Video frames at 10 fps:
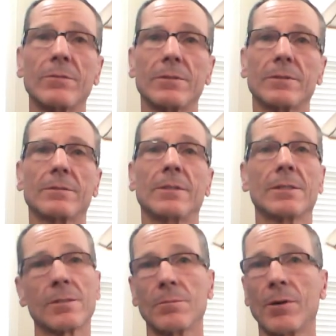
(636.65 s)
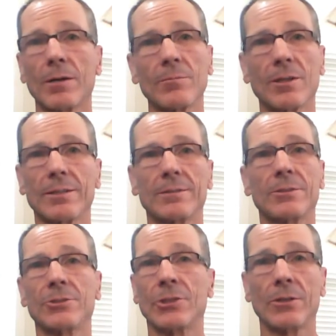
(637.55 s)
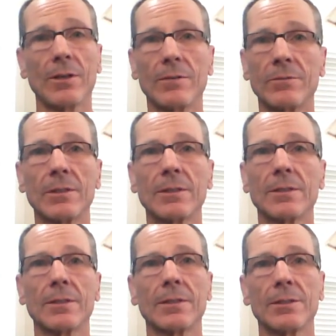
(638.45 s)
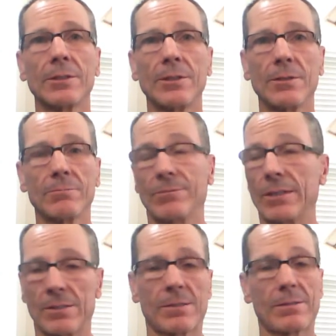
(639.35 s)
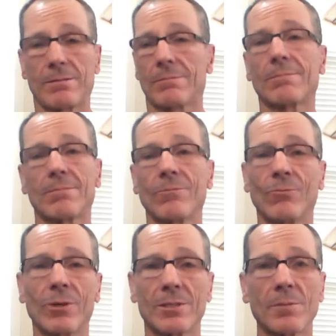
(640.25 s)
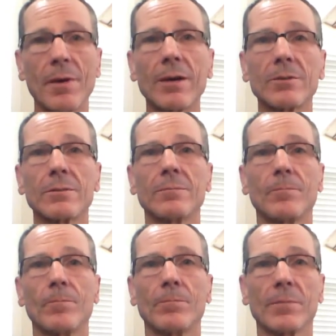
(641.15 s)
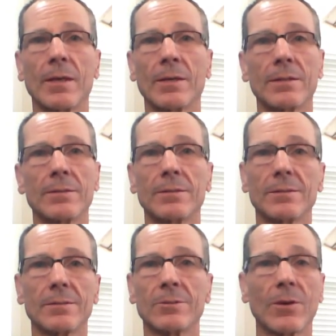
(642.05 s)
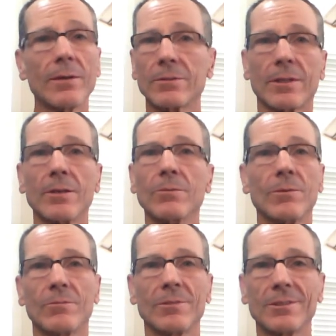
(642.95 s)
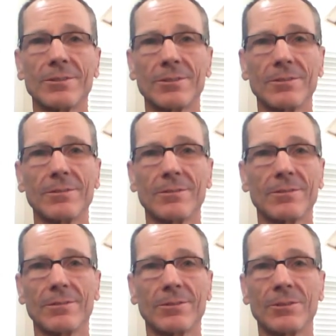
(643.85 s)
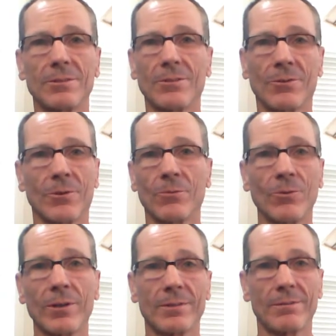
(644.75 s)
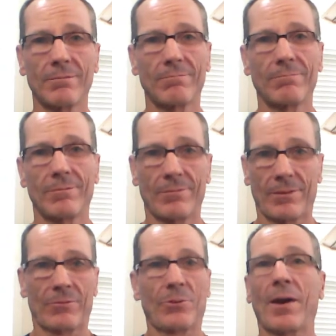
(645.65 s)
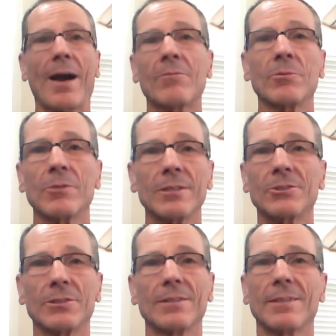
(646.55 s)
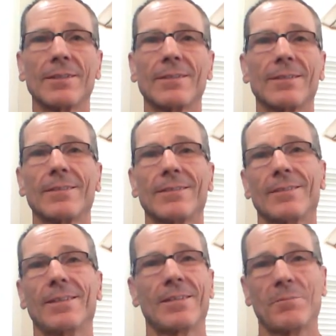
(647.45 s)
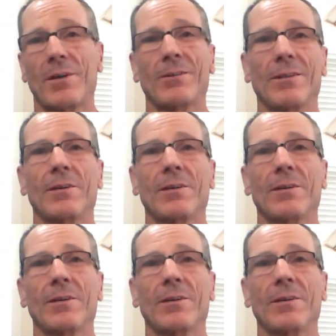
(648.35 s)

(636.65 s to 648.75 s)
That's the bottom line, to share love. You know, that's what it's about. And so I don't care what religion, or what, if you have a religion, it's about love.